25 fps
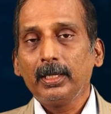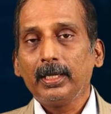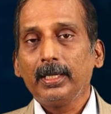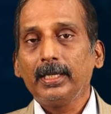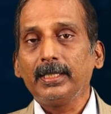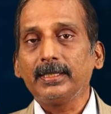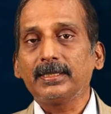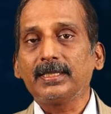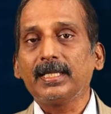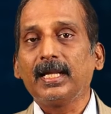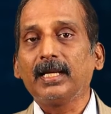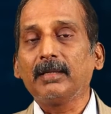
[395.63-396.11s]

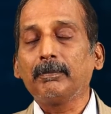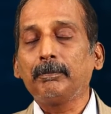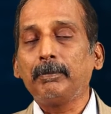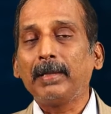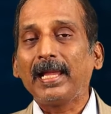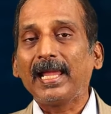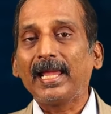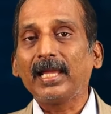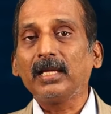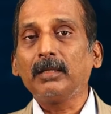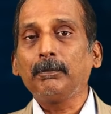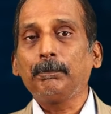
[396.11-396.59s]
is that
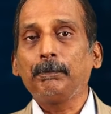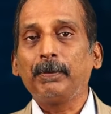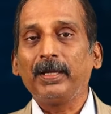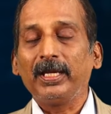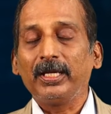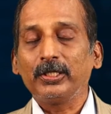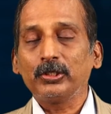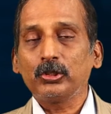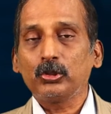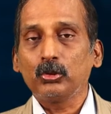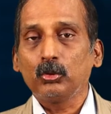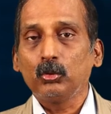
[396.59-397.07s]
bank
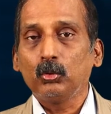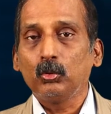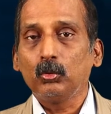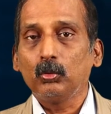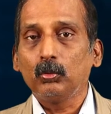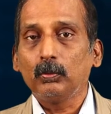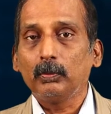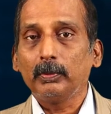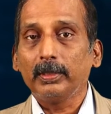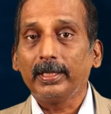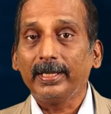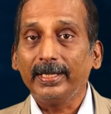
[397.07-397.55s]
pays
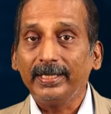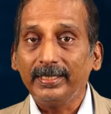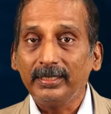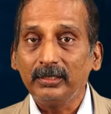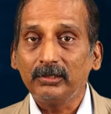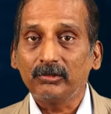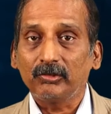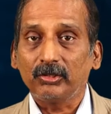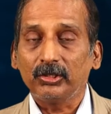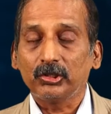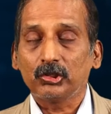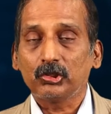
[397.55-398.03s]
you
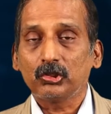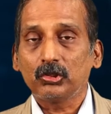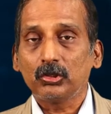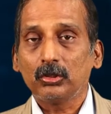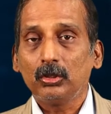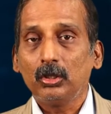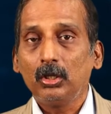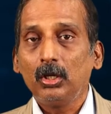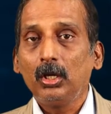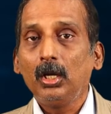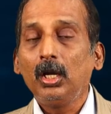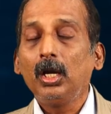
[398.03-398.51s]
interest
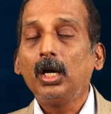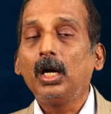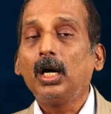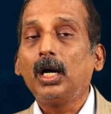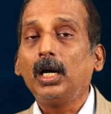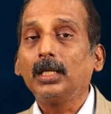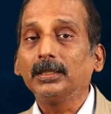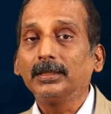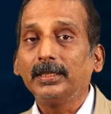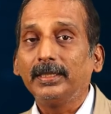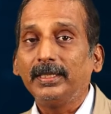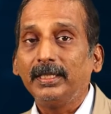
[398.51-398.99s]

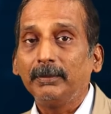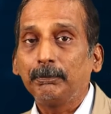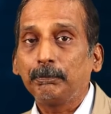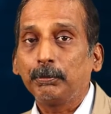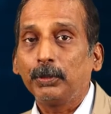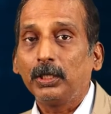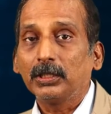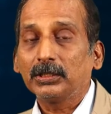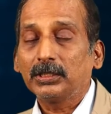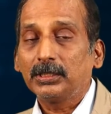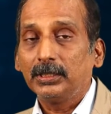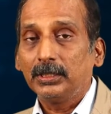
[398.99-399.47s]
on the
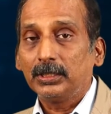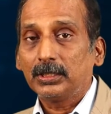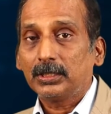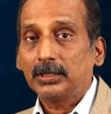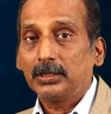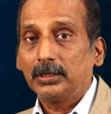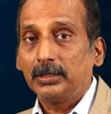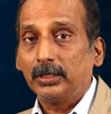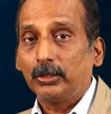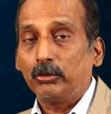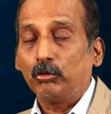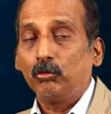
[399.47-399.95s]
deposits
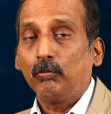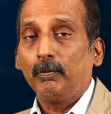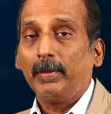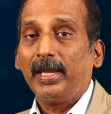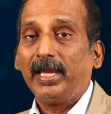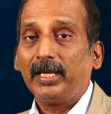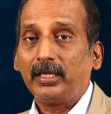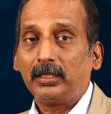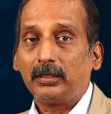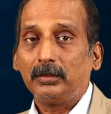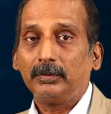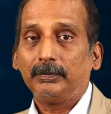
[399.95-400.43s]
that you
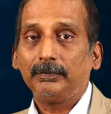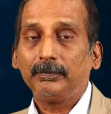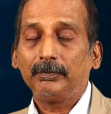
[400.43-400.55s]
make.